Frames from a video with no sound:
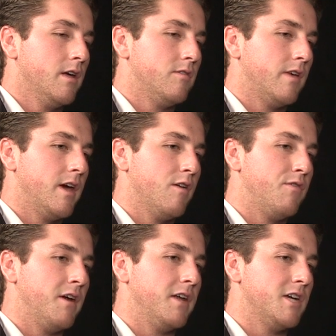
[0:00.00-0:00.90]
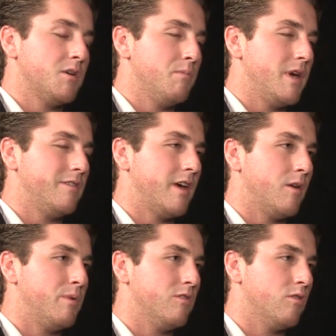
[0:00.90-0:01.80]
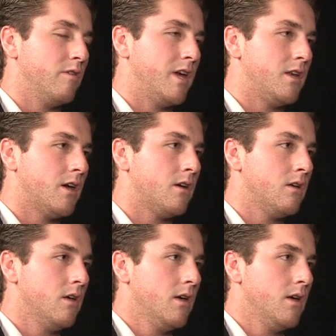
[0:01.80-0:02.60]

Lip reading: It's a foundation based out of Pennsylvania,